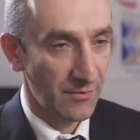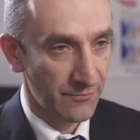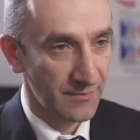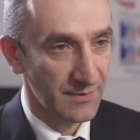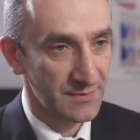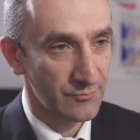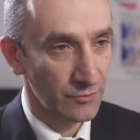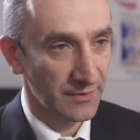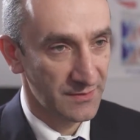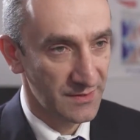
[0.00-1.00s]
Through this
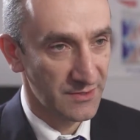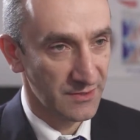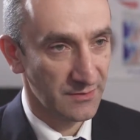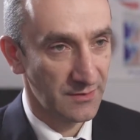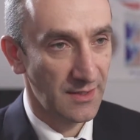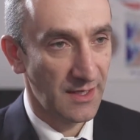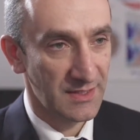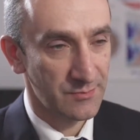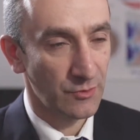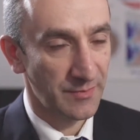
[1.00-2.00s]
small incision,
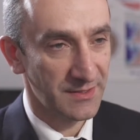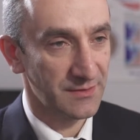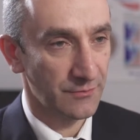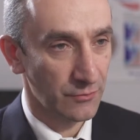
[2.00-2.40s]
a small piece of